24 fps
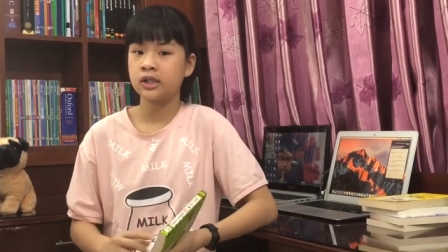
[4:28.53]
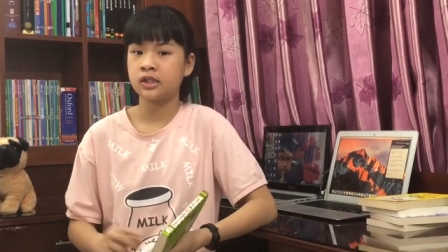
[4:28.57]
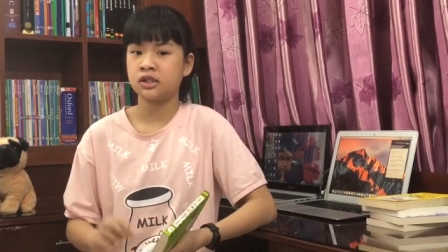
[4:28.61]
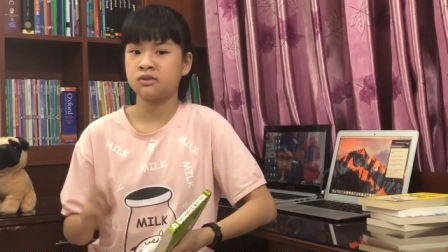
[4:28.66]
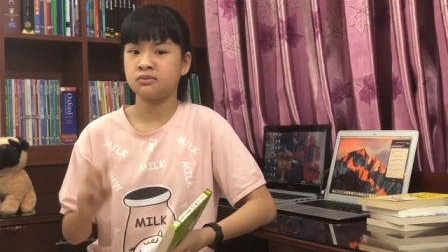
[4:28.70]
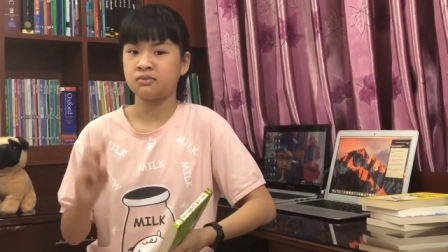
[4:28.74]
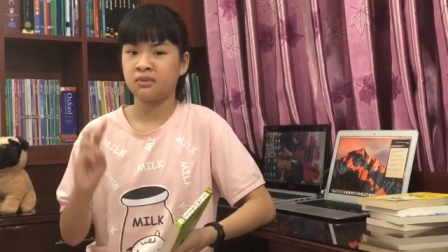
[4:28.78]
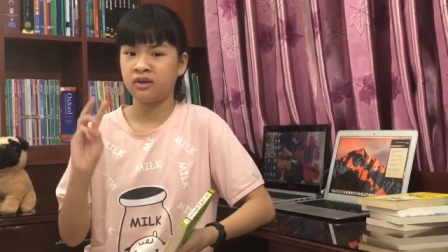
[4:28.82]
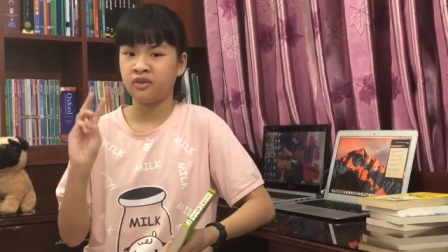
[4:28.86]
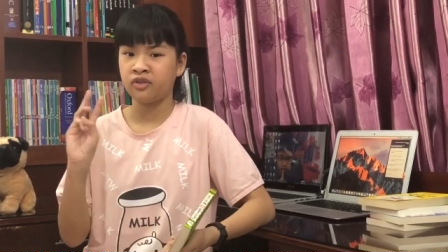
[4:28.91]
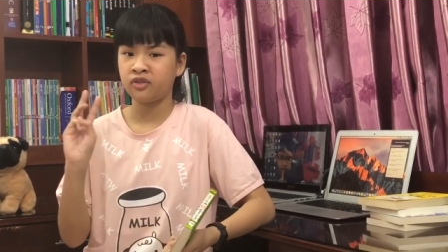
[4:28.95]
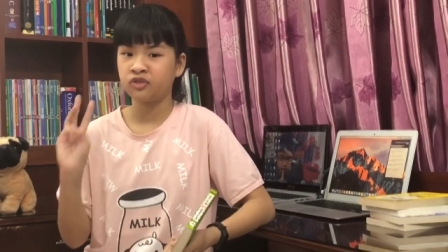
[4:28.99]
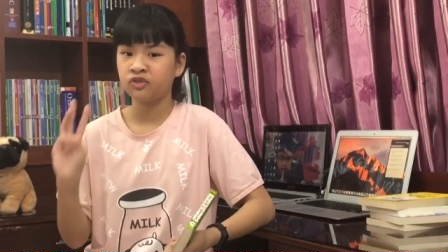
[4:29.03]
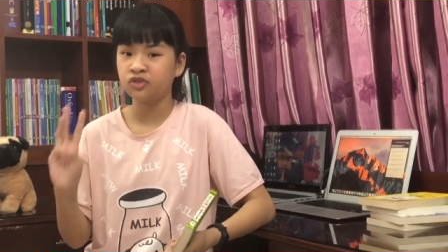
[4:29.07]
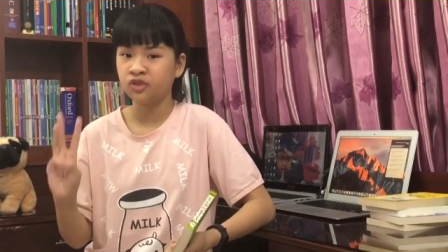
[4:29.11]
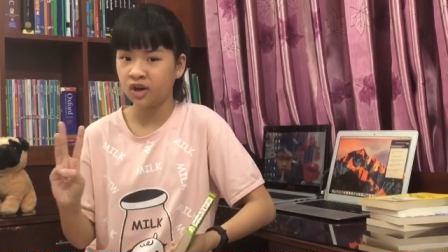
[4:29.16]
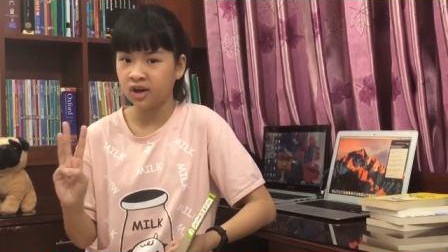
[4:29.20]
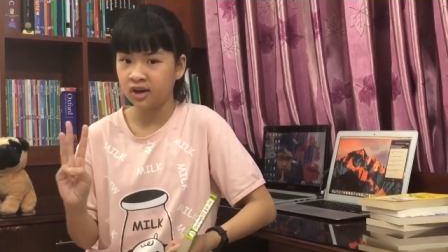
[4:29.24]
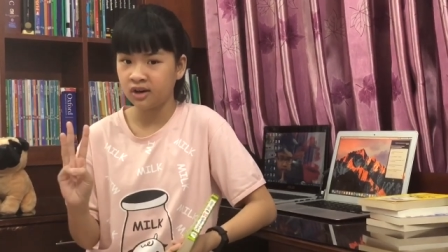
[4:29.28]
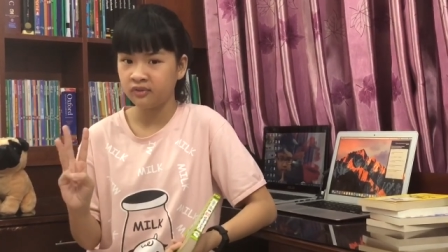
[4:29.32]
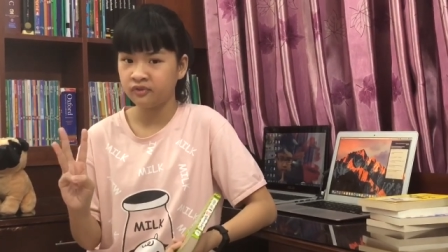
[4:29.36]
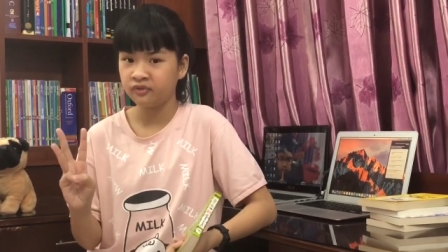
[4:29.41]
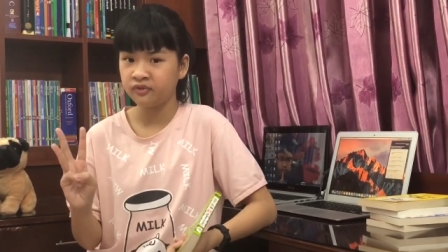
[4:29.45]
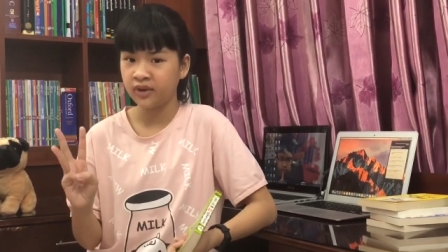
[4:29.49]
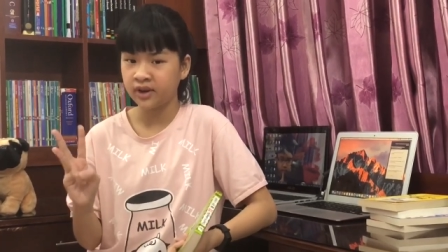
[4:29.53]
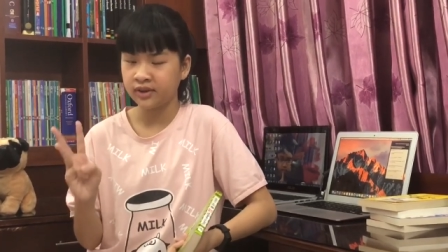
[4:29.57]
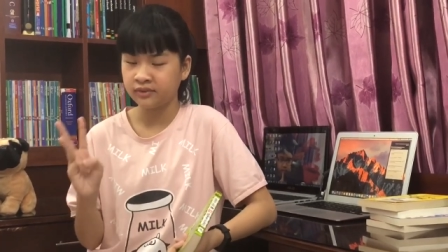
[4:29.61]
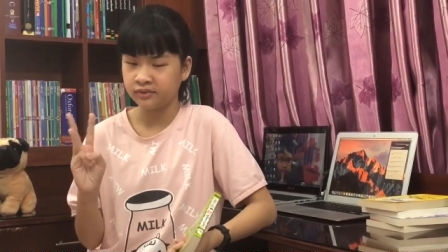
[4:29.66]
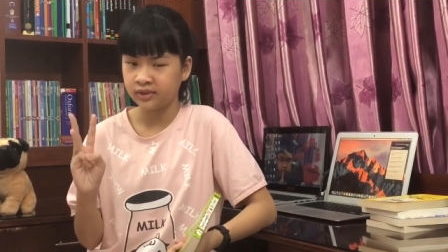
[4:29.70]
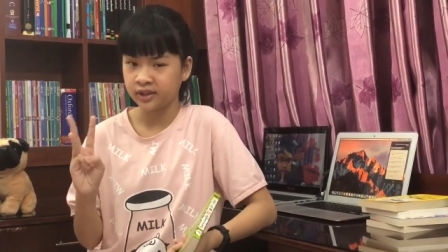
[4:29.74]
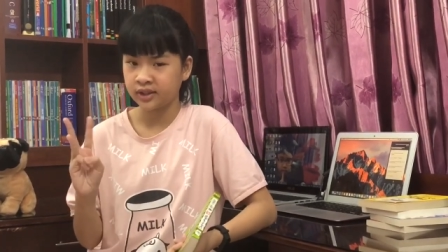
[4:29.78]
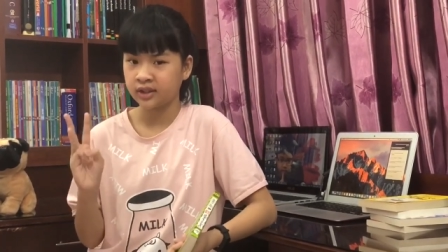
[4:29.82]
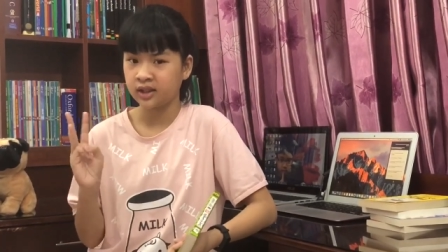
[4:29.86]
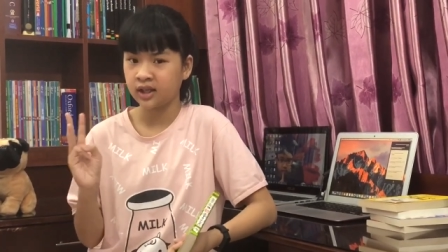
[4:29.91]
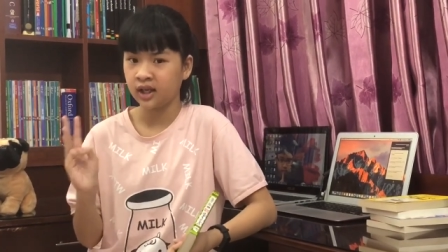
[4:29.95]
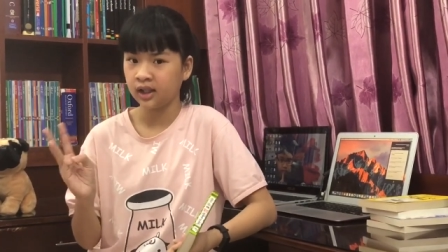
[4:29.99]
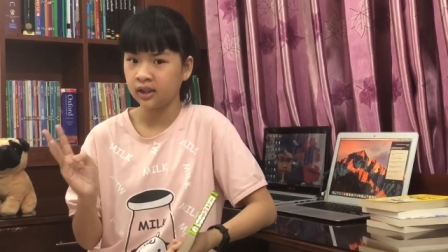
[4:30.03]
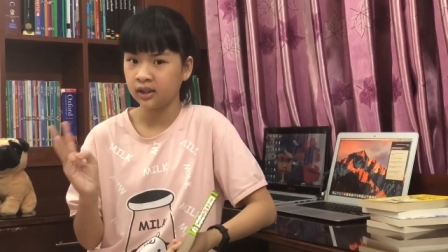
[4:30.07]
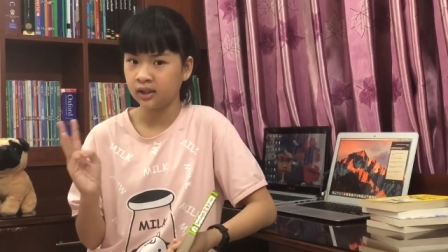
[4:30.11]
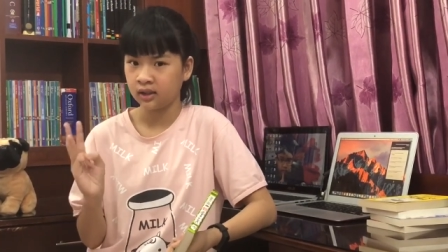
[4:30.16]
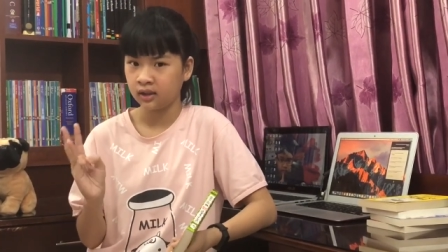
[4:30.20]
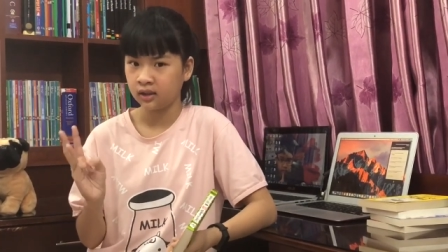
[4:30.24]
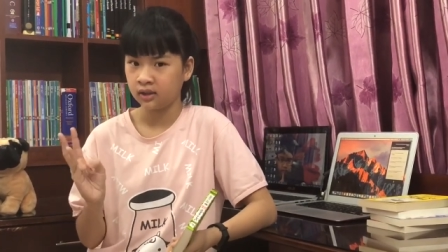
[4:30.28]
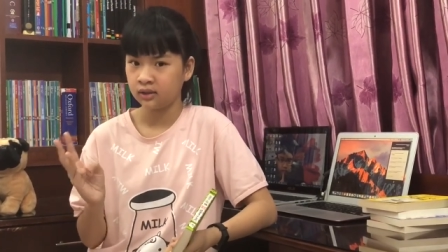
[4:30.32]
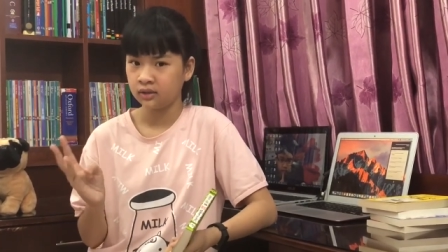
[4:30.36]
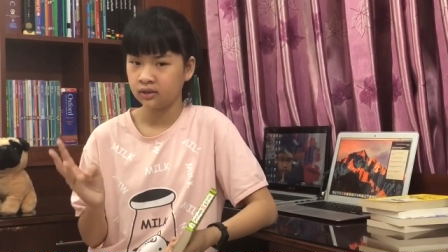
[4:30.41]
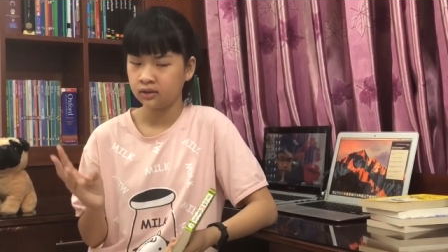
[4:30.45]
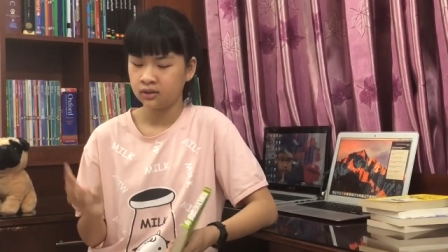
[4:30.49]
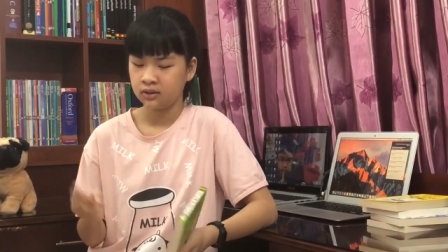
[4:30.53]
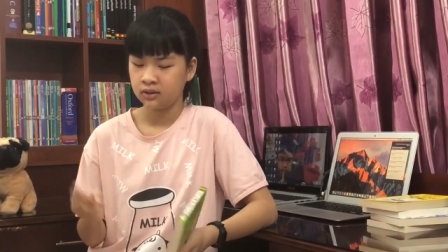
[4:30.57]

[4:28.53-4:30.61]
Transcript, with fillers: is my third favorite color.